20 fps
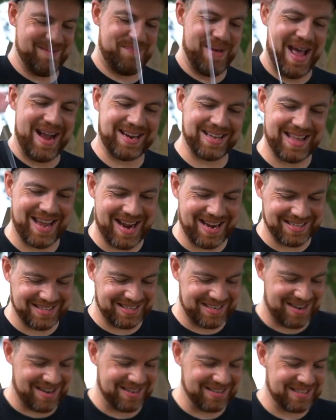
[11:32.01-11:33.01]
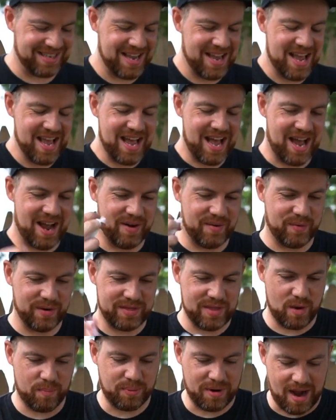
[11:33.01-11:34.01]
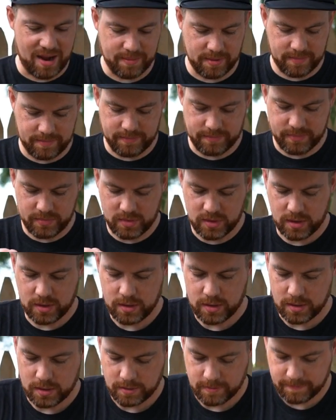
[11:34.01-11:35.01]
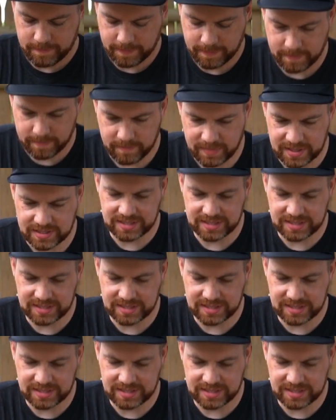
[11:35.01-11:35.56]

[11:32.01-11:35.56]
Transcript: back of the hand stalls with no problem. Let me